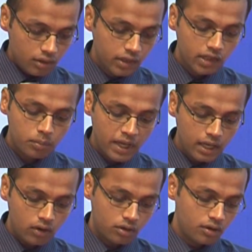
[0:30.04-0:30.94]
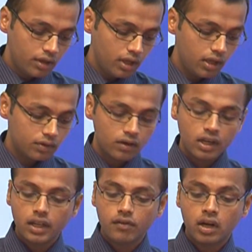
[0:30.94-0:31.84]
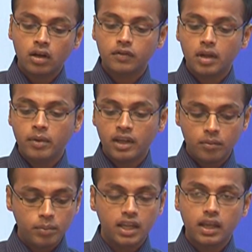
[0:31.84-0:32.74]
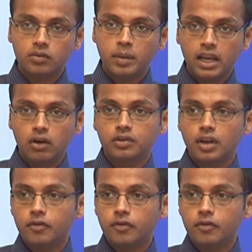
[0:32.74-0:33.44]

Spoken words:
This bailout is really one of the biggest bailouts,